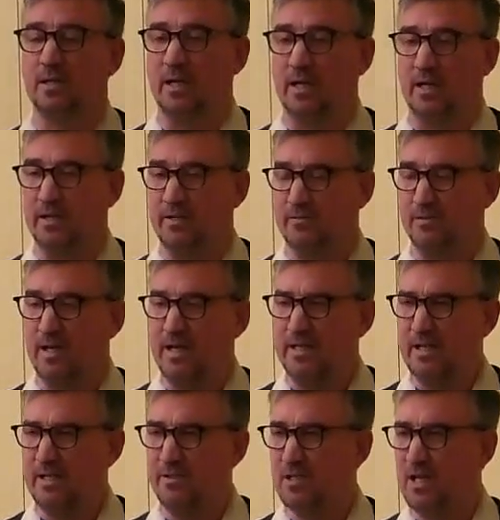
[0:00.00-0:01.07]
and at
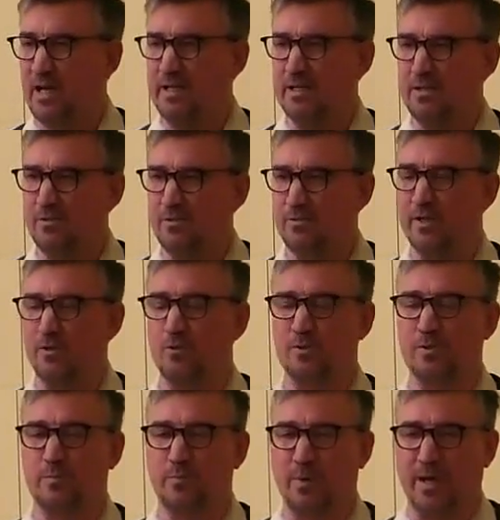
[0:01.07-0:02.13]
night, tired, they go
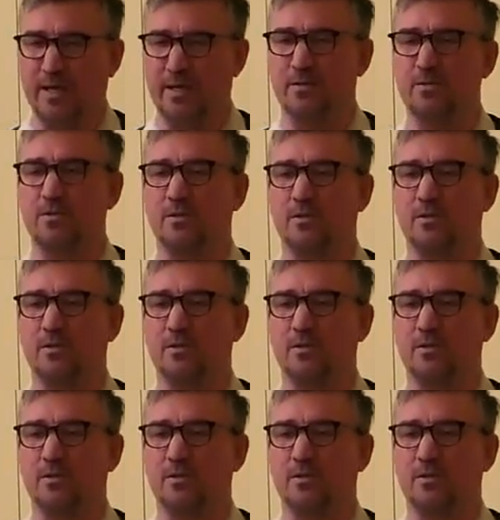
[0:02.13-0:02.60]
to bed,